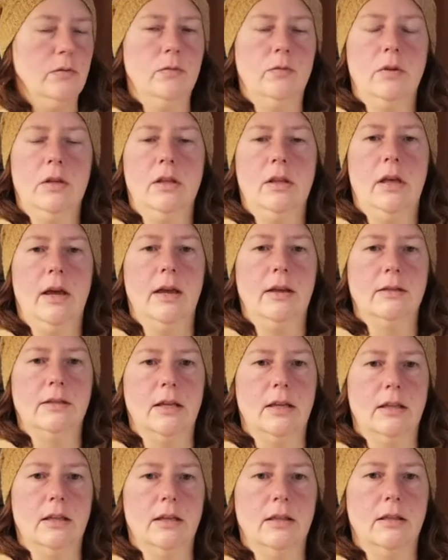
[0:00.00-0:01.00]
realize,
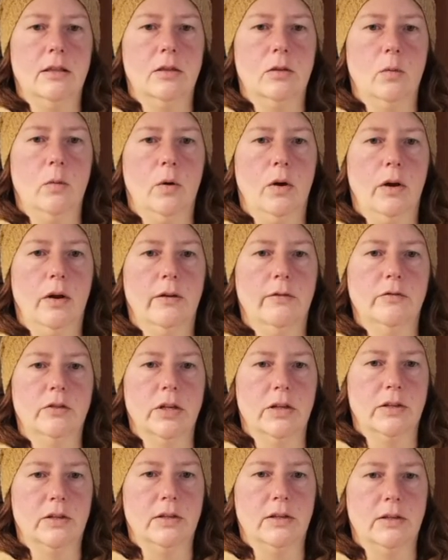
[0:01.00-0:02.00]
I think, that the work of
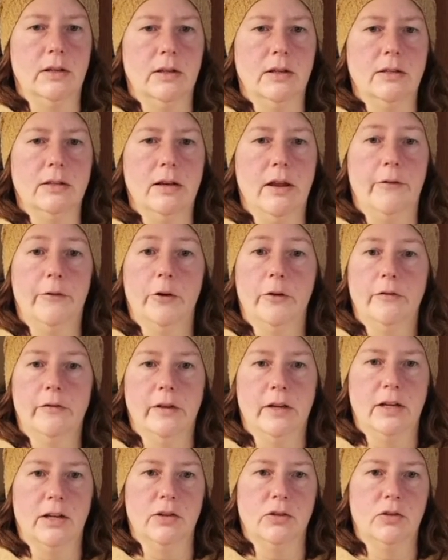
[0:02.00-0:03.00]
justice is never
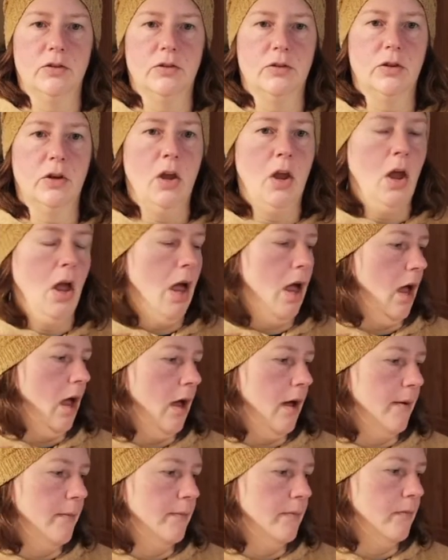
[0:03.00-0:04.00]
finished.
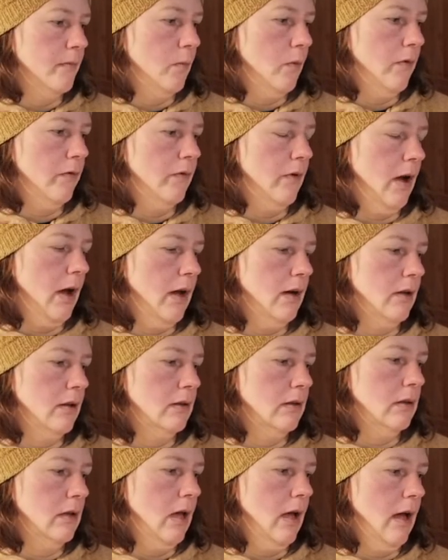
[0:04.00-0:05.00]
We've got a
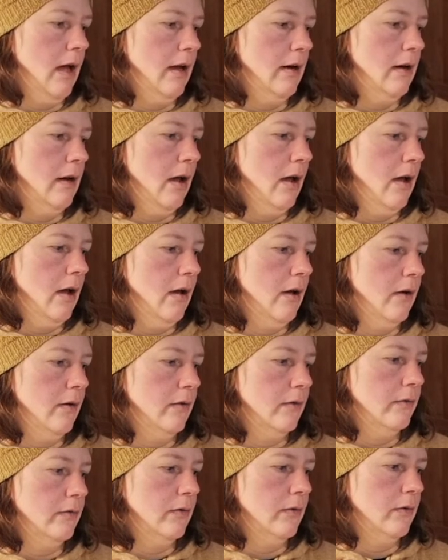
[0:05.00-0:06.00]
lot
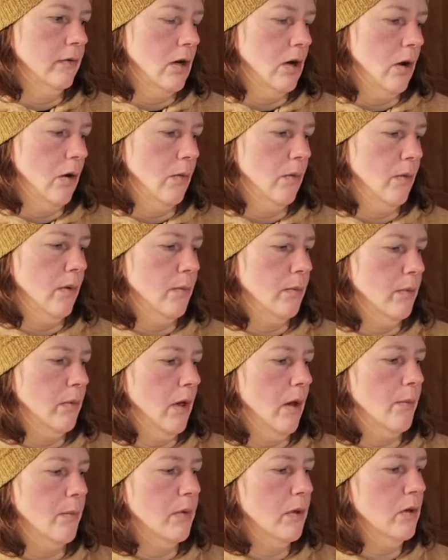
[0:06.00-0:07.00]
of, you know,
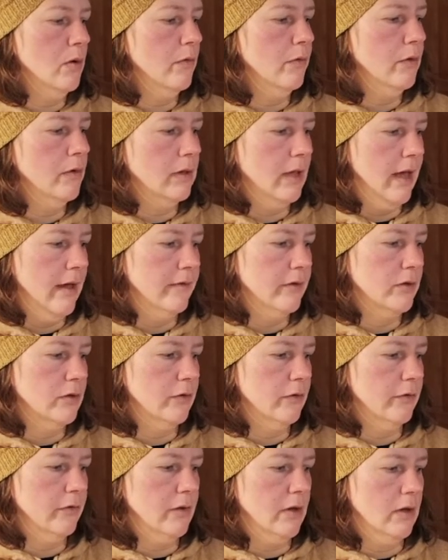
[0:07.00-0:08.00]
a beautiful
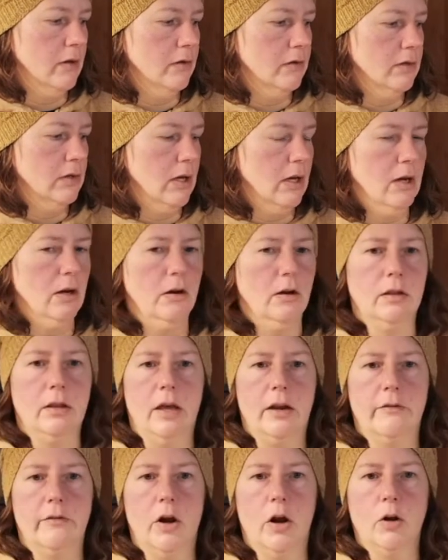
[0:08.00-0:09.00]
lavender field here. A
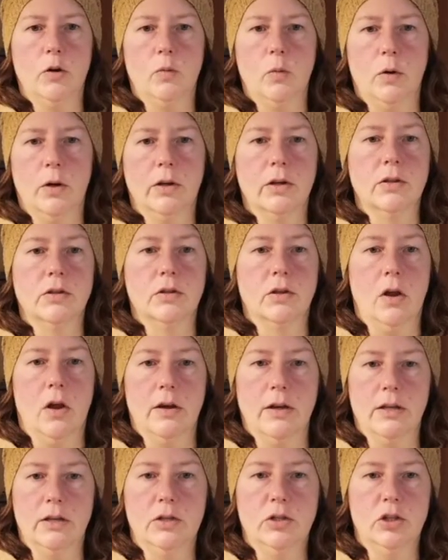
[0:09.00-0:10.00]
lot of hard work has
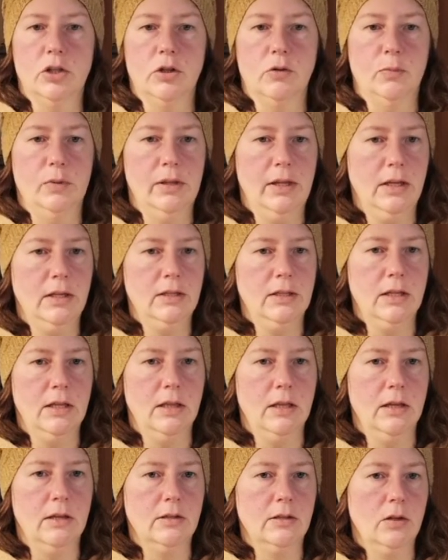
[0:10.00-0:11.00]
gone into planting
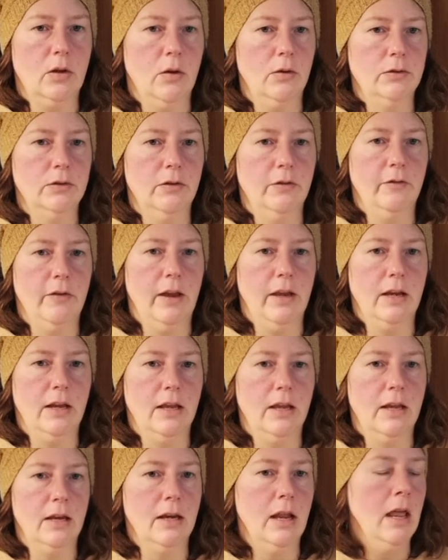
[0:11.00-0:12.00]
this,
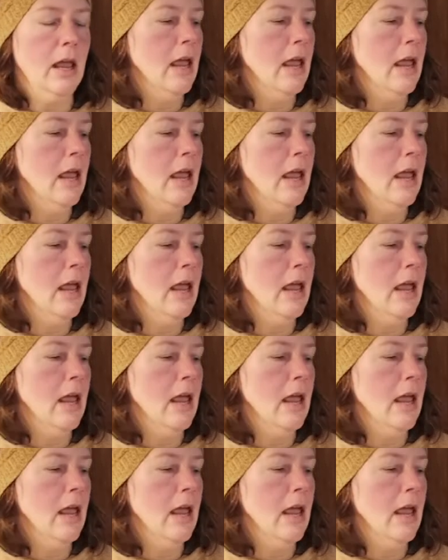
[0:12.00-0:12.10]
cultivating it,